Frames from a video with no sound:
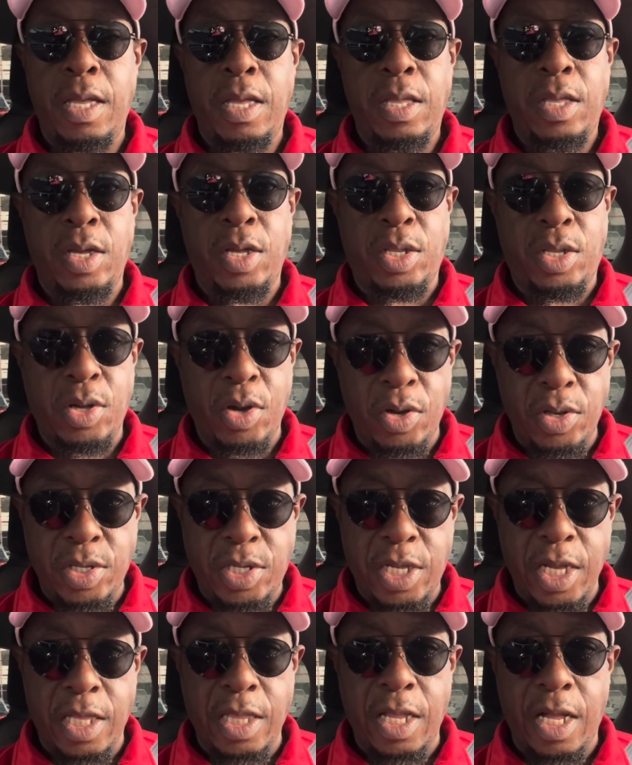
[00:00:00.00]
your turn
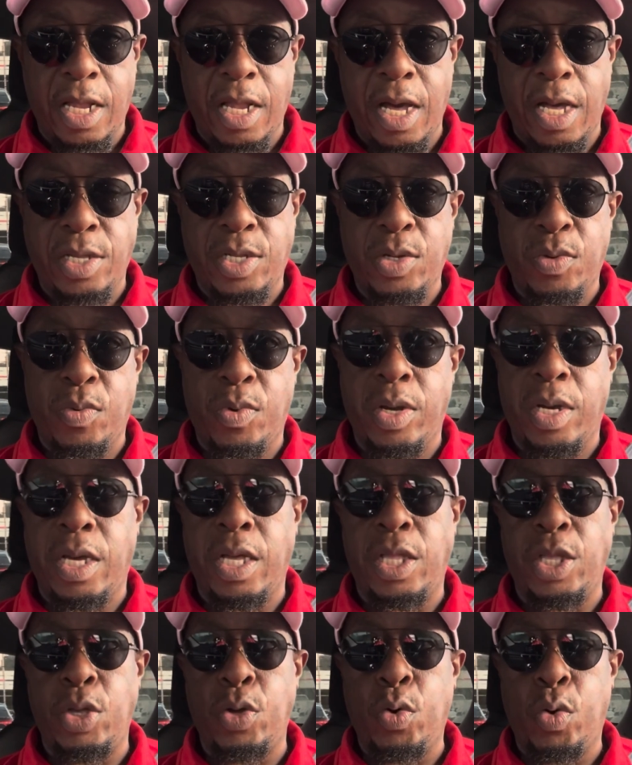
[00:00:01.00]
signal lights are
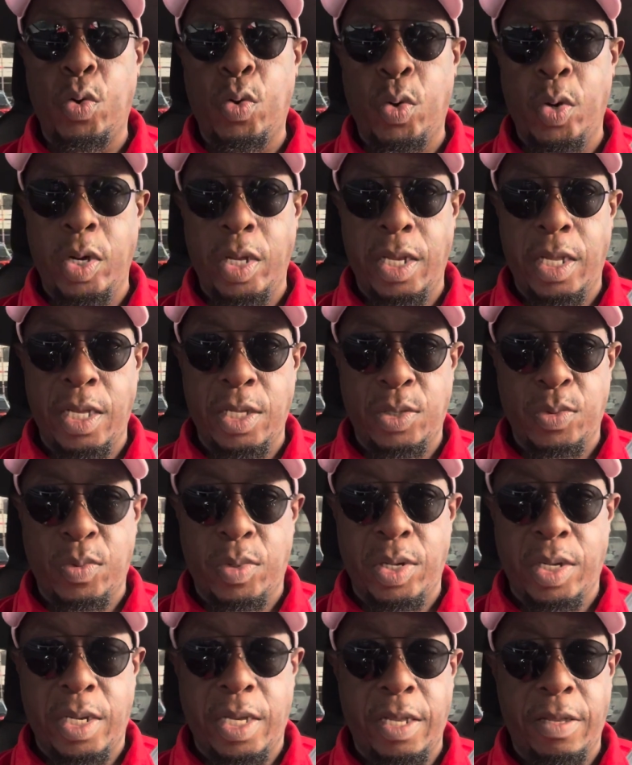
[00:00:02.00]
working, your horn is
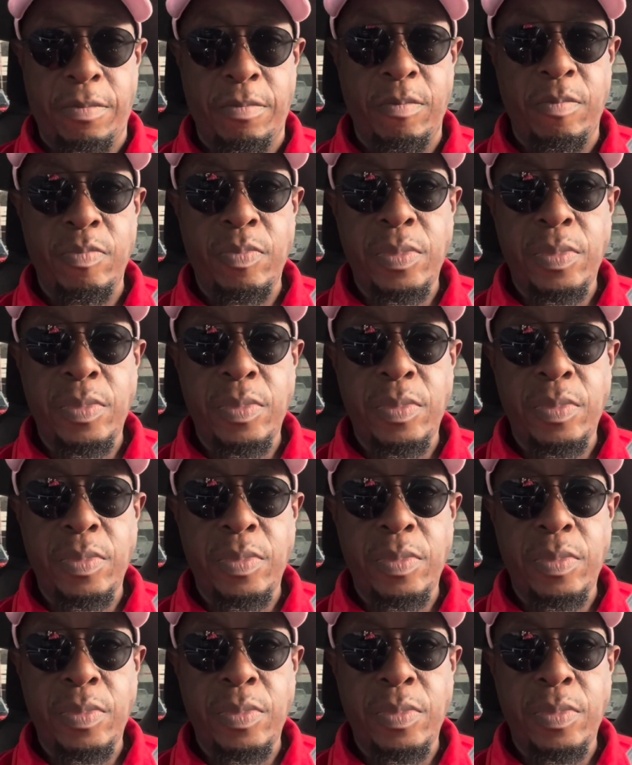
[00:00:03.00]
working.